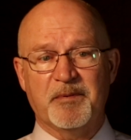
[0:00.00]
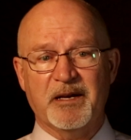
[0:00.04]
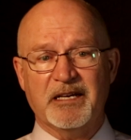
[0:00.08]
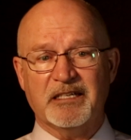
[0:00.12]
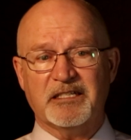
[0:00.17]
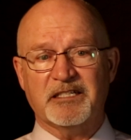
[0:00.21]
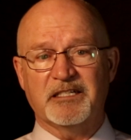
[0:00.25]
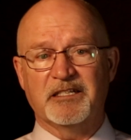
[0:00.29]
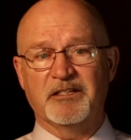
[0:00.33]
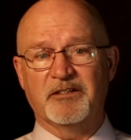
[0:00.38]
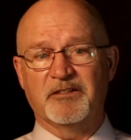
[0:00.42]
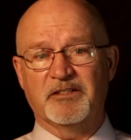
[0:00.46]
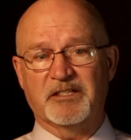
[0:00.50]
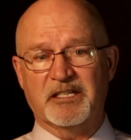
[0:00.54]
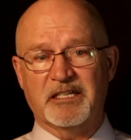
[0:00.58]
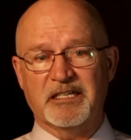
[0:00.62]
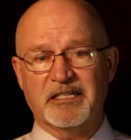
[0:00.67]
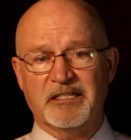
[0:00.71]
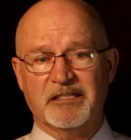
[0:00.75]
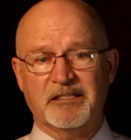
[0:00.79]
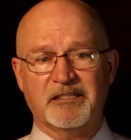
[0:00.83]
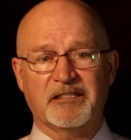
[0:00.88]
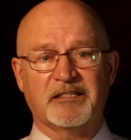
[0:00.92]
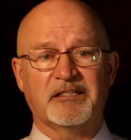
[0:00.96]
and the best news
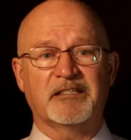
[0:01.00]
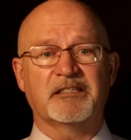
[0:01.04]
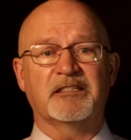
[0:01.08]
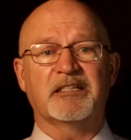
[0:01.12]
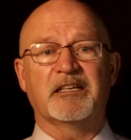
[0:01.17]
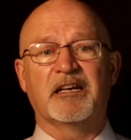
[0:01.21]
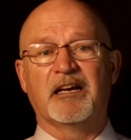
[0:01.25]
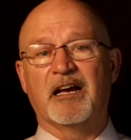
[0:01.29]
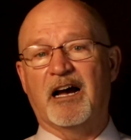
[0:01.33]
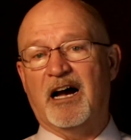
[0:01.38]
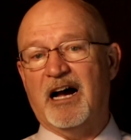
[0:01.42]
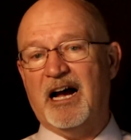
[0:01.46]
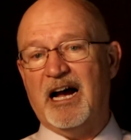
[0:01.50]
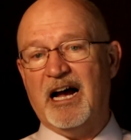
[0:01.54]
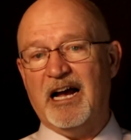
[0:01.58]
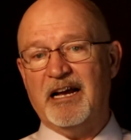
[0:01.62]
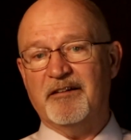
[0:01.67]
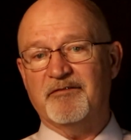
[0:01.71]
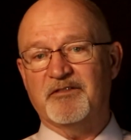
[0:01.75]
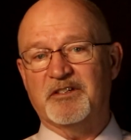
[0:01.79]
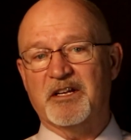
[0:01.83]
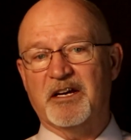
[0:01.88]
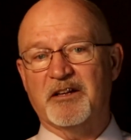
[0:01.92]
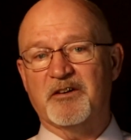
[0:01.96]
is
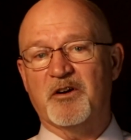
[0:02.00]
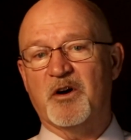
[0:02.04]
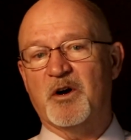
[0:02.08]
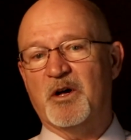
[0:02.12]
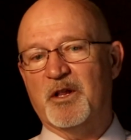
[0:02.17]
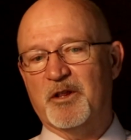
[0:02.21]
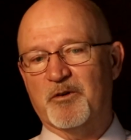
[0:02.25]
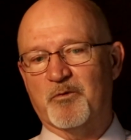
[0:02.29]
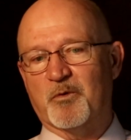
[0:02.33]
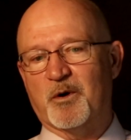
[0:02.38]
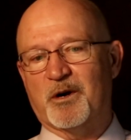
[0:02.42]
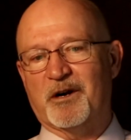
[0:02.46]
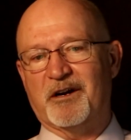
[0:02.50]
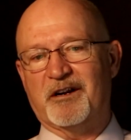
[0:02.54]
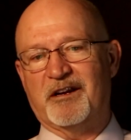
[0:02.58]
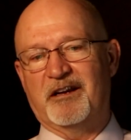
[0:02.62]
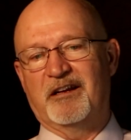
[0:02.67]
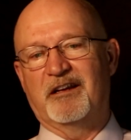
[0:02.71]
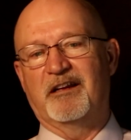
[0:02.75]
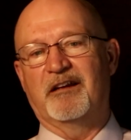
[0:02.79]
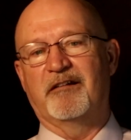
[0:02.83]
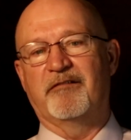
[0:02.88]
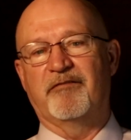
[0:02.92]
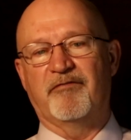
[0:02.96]
I've done all the work
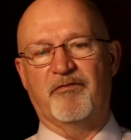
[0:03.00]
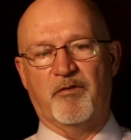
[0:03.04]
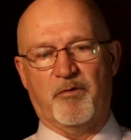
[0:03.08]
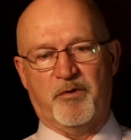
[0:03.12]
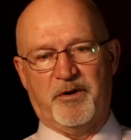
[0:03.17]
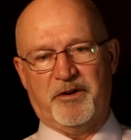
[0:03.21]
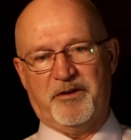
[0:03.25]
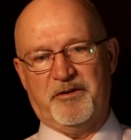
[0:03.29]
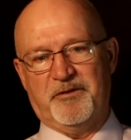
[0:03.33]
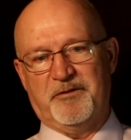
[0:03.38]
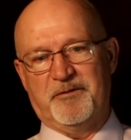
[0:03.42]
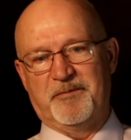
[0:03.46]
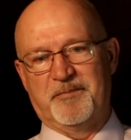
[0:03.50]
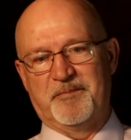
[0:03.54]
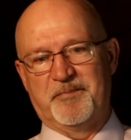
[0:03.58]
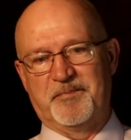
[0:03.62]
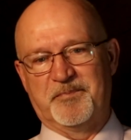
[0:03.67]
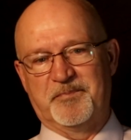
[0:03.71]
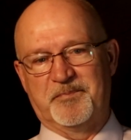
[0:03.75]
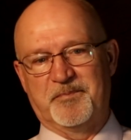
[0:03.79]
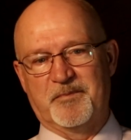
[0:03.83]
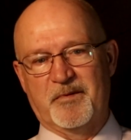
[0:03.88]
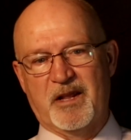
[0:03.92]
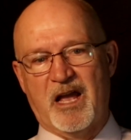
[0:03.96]
for you.
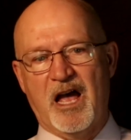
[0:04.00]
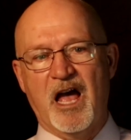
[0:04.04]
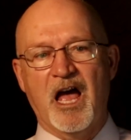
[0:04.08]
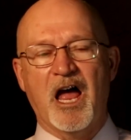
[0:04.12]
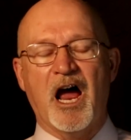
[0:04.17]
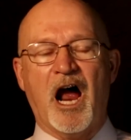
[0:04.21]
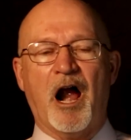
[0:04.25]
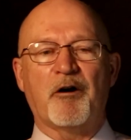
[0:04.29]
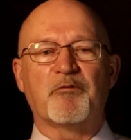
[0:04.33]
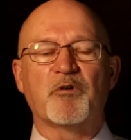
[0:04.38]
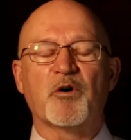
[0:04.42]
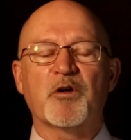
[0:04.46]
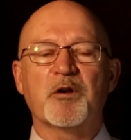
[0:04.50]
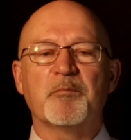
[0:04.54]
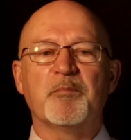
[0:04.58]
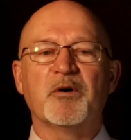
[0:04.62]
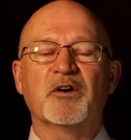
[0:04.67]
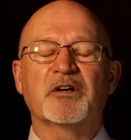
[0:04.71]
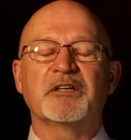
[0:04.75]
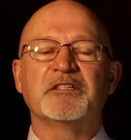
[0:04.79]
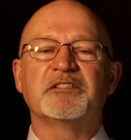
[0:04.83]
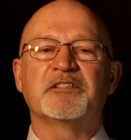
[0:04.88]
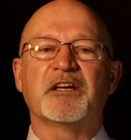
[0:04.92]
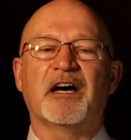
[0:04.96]
I wrote a
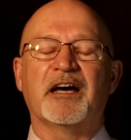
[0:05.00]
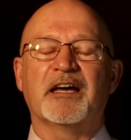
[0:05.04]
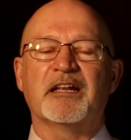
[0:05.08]
book